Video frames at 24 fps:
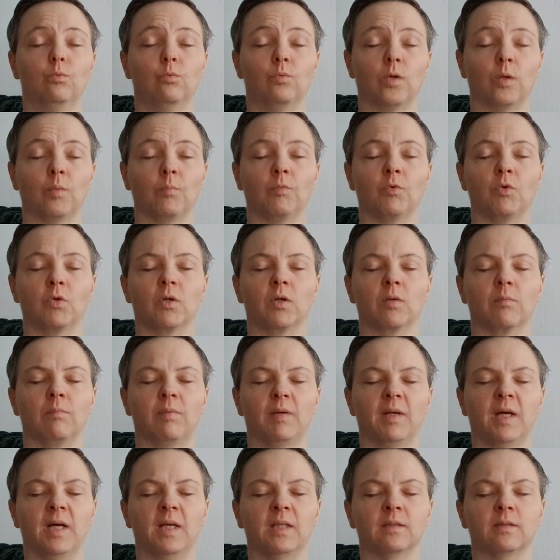One more than
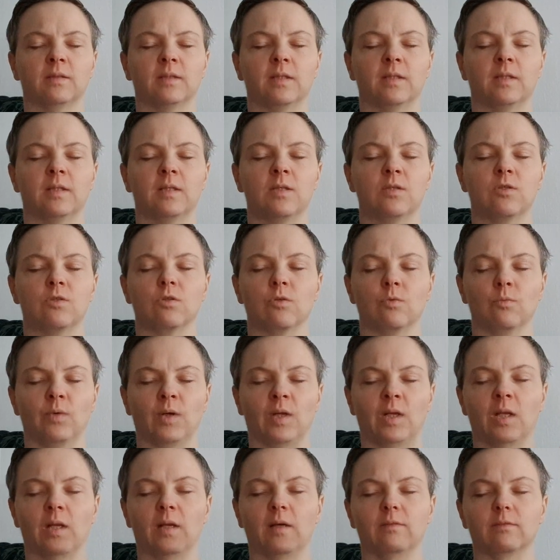planned, that is, so
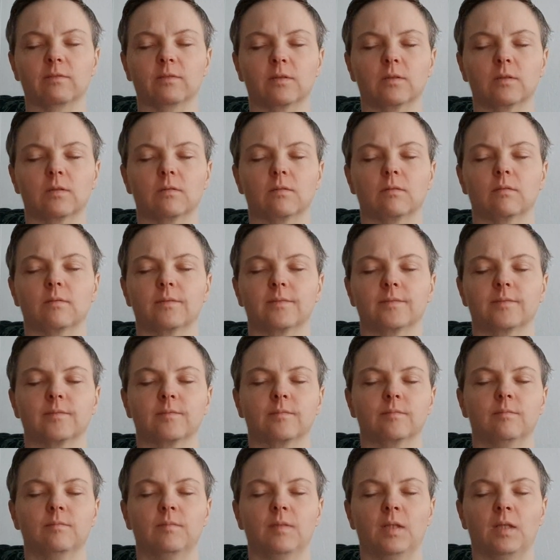one left.
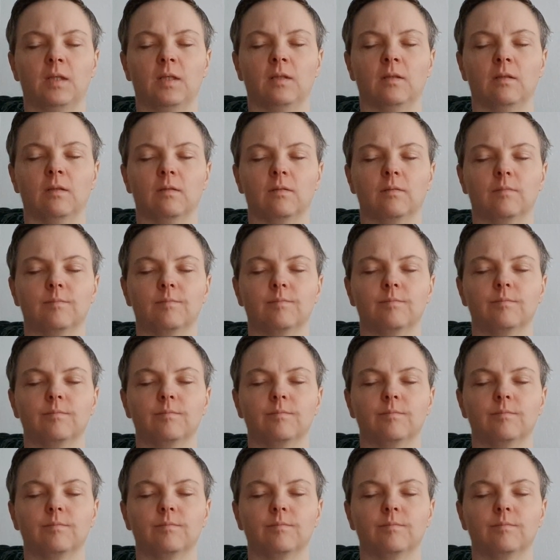In.